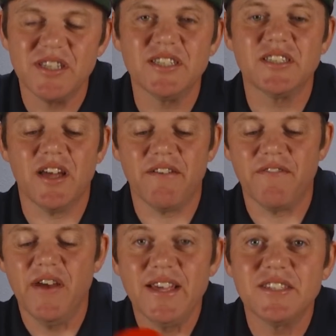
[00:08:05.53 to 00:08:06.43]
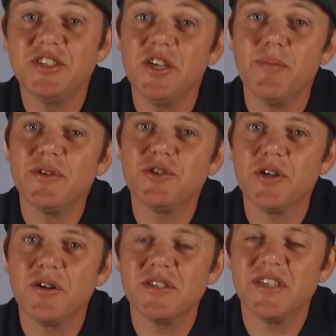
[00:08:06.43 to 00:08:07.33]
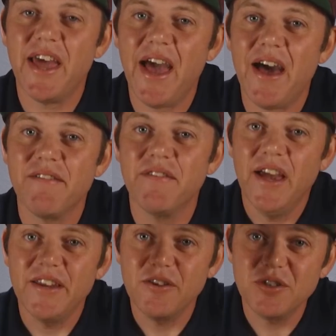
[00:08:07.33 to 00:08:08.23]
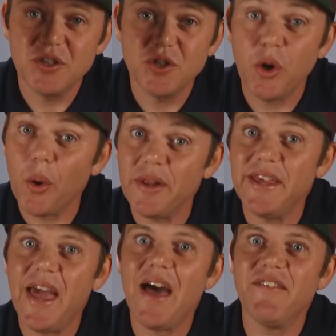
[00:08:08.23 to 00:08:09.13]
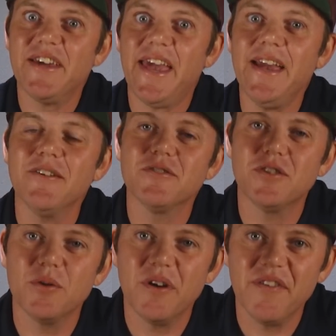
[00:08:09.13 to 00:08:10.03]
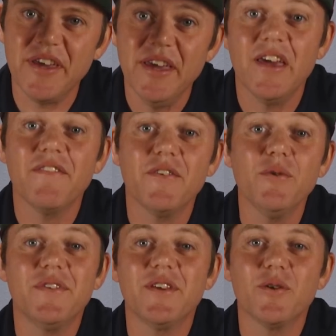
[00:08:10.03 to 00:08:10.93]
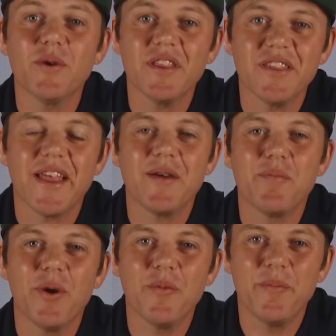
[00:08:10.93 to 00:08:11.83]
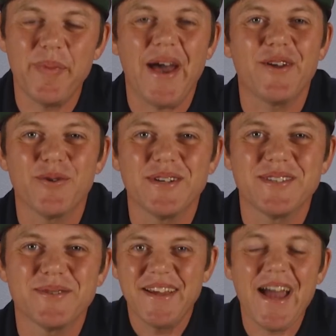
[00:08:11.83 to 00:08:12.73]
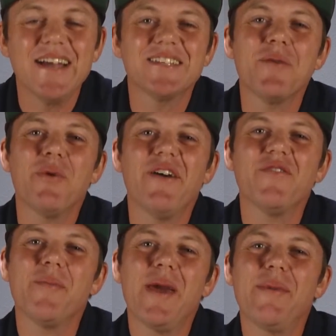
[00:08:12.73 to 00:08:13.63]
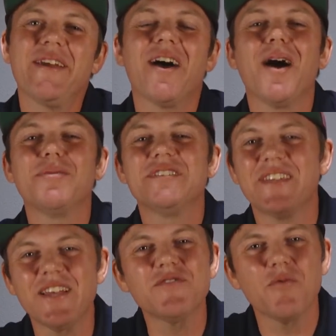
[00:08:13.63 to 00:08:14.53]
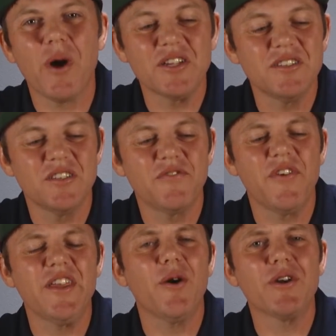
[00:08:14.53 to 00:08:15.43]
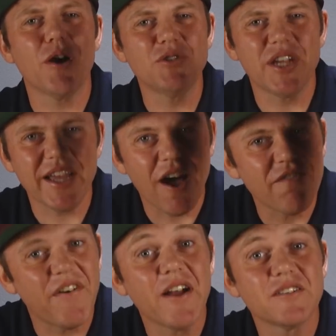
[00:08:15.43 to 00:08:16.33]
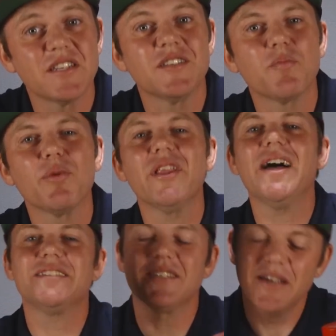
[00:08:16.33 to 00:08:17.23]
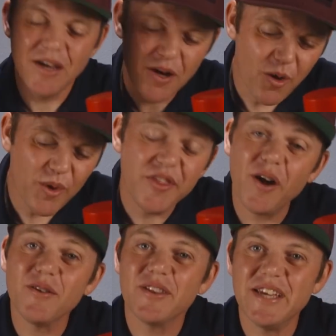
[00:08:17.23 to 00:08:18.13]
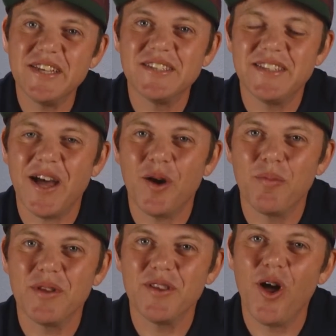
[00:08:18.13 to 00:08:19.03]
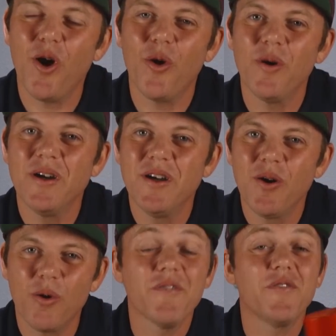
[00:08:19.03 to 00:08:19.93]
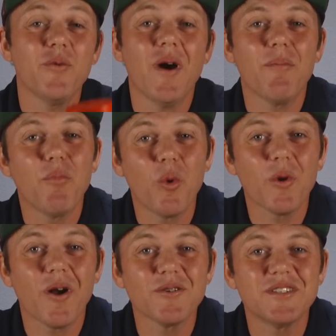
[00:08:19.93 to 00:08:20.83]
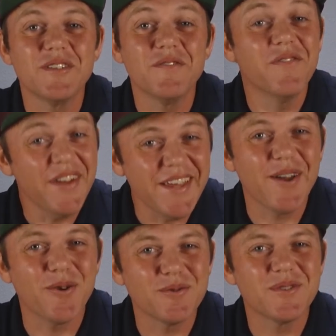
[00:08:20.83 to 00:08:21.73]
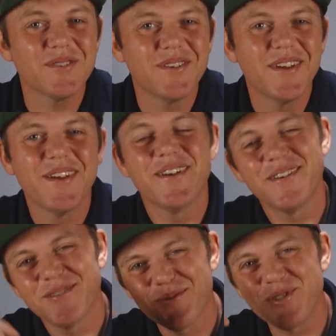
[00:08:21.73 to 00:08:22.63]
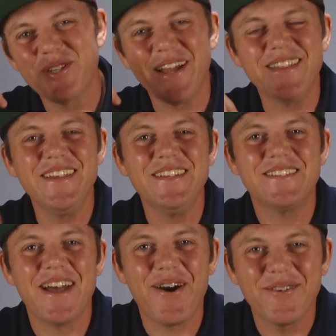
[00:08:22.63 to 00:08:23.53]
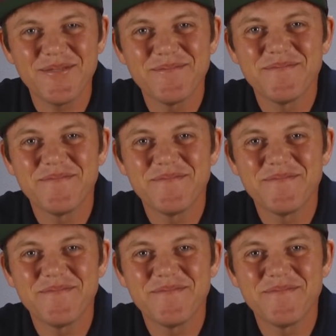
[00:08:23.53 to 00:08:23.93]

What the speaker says: This stuff is cheap insurance to have, and you should totally have a can or two of it if you deal with LiPo batteries. Guys, I'm Brett from AMain Hobbies. Thanks for watching this video, and go check out FireSense Plus with our links down below. Or if you want more RC videos, well, check these out.